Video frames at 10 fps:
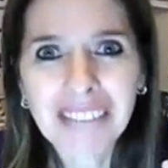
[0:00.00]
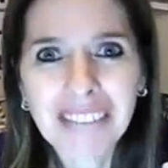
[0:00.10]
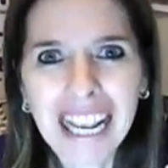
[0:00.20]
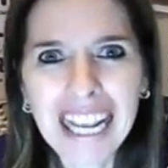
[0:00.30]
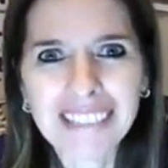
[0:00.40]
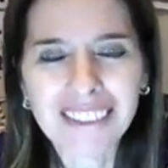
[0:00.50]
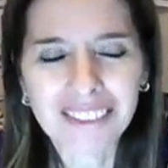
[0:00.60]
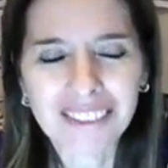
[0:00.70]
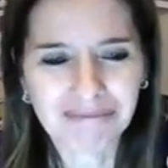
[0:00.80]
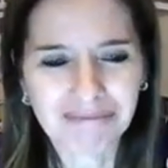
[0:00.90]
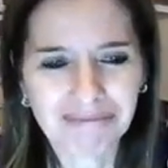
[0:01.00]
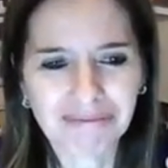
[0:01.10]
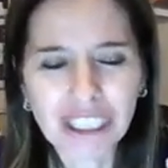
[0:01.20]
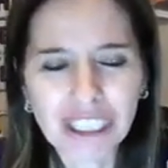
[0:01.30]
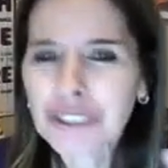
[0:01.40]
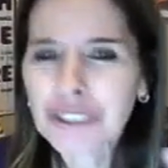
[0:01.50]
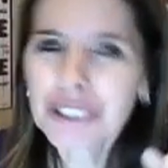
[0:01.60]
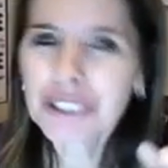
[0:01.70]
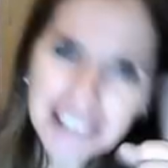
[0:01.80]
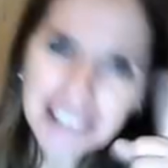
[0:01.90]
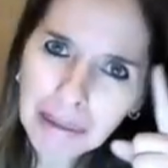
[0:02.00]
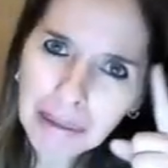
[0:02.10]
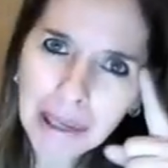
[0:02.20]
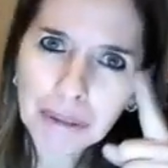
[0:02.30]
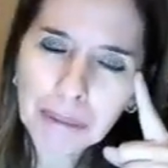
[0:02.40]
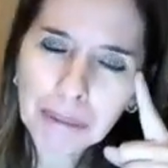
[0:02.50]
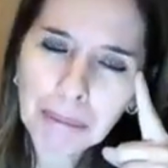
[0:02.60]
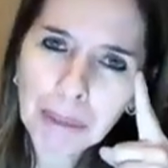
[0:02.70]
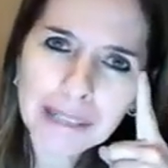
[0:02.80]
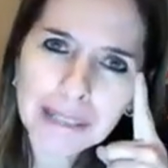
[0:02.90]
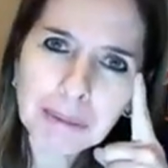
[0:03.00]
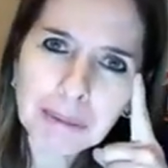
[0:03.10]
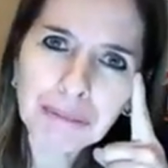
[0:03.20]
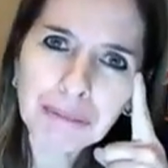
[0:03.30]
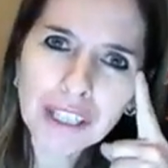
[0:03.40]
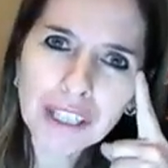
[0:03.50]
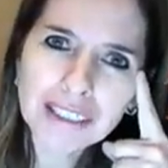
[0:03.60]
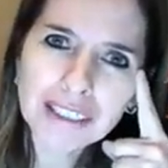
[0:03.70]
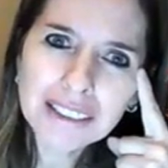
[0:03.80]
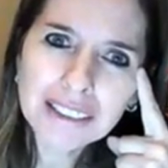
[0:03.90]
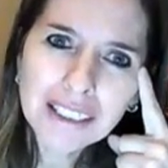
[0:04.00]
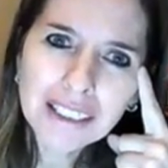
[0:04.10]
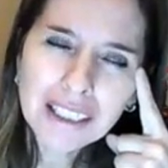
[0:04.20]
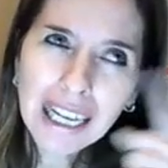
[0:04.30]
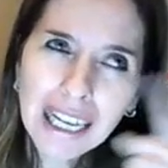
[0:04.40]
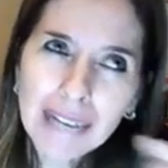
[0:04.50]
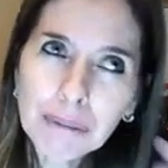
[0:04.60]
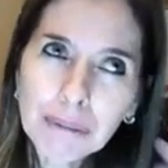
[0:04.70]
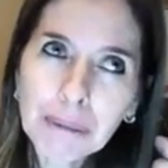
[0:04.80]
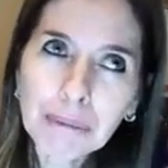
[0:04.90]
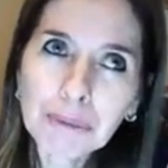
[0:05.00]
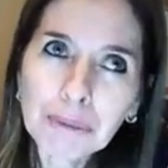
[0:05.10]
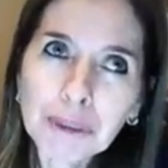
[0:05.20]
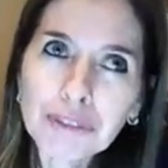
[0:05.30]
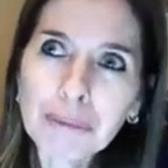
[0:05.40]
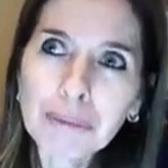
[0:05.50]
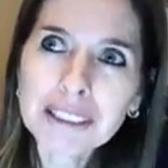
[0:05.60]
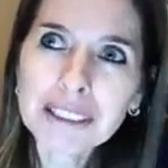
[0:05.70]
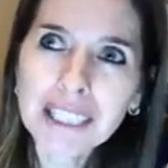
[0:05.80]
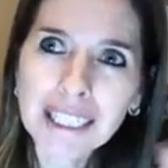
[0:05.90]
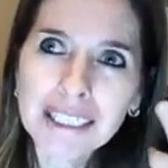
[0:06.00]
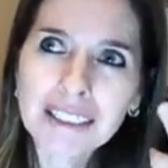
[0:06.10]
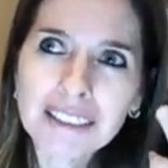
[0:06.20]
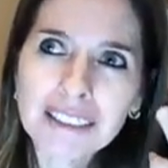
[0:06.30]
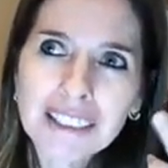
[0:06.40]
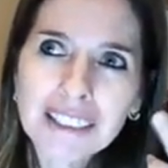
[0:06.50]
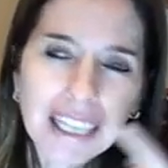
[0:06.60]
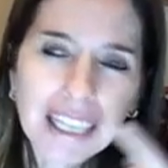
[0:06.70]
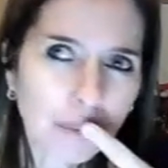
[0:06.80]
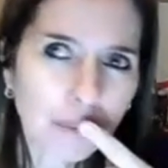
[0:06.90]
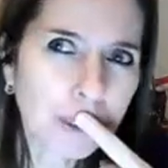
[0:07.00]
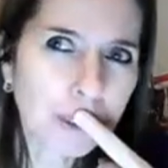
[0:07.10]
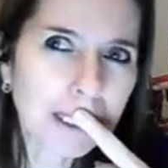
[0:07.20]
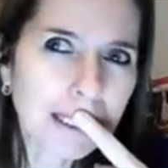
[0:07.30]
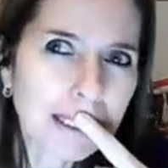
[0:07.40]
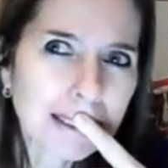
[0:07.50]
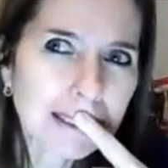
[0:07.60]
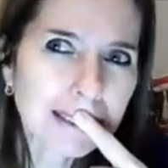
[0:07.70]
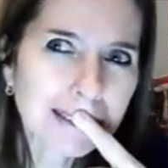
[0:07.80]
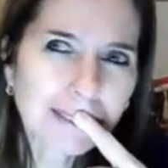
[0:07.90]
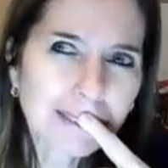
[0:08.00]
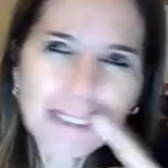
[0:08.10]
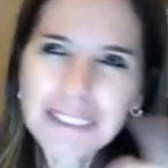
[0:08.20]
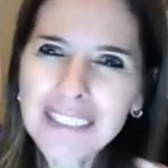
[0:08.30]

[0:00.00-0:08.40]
End. So this is how I remember how to spell friend. I remember a movie, Buzz Lightyear, and Woody, one of the